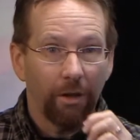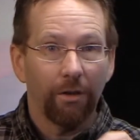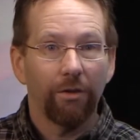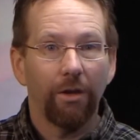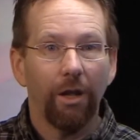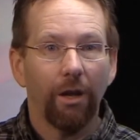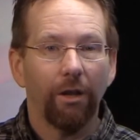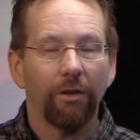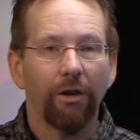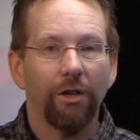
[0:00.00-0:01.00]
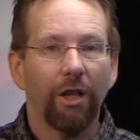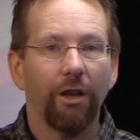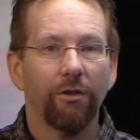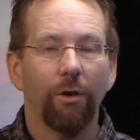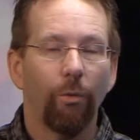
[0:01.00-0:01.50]
Instead, let's actually
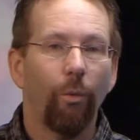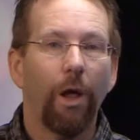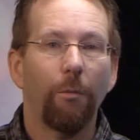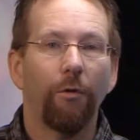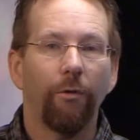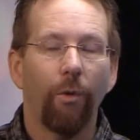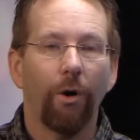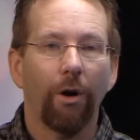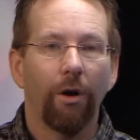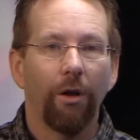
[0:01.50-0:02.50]
catch it way before